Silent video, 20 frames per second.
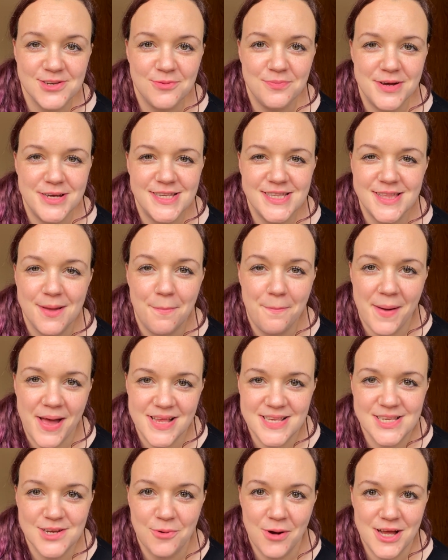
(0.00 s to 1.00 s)
almost the
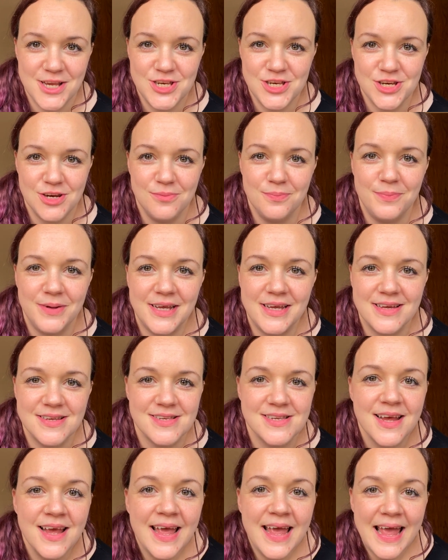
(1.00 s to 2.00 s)
best question,
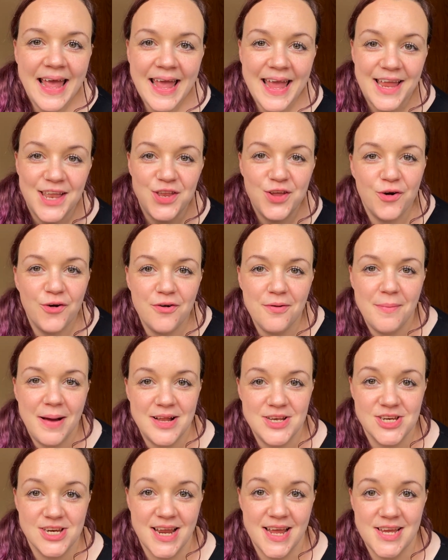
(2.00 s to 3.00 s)
because in your
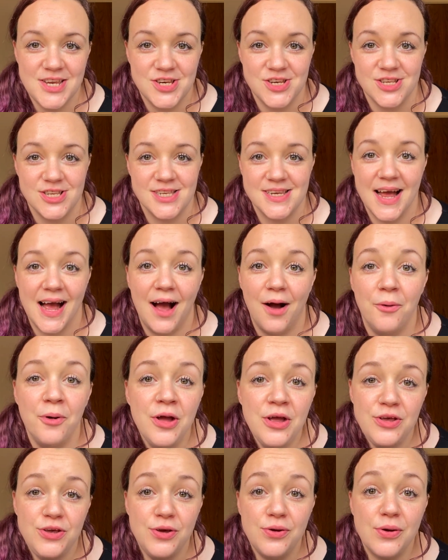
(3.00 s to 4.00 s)
imaginations now,
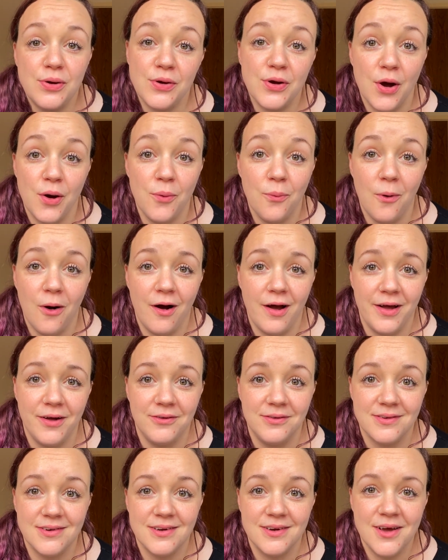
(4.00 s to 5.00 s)
you can go
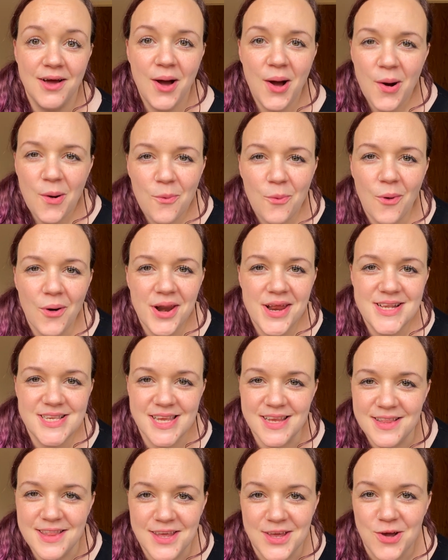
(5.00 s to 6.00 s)
wild. What is
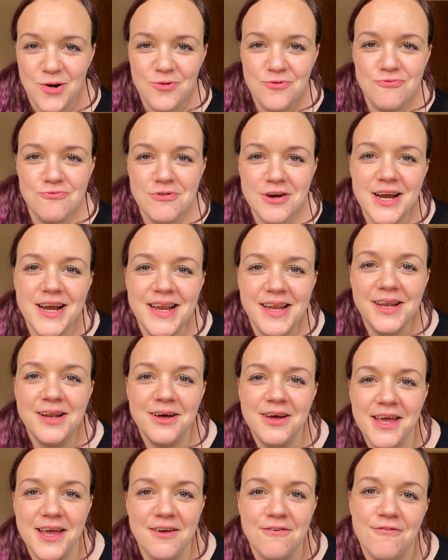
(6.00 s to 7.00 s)
it that you're really
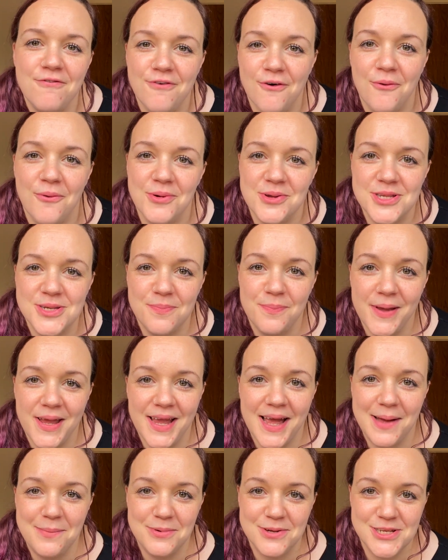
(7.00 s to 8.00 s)
looking forward to being
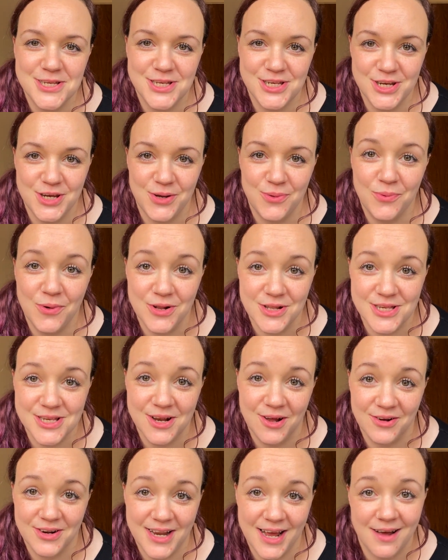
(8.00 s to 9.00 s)
able to do once
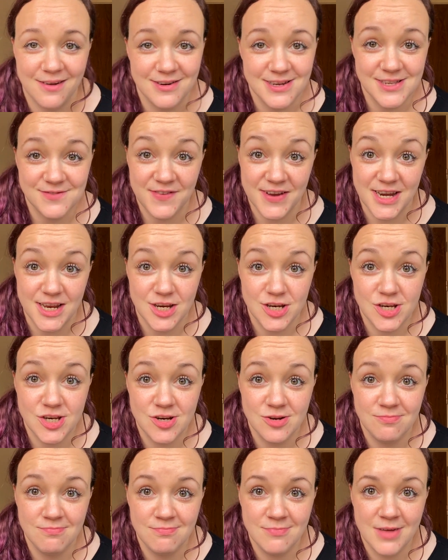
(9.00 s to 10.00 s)
lockdown is finished?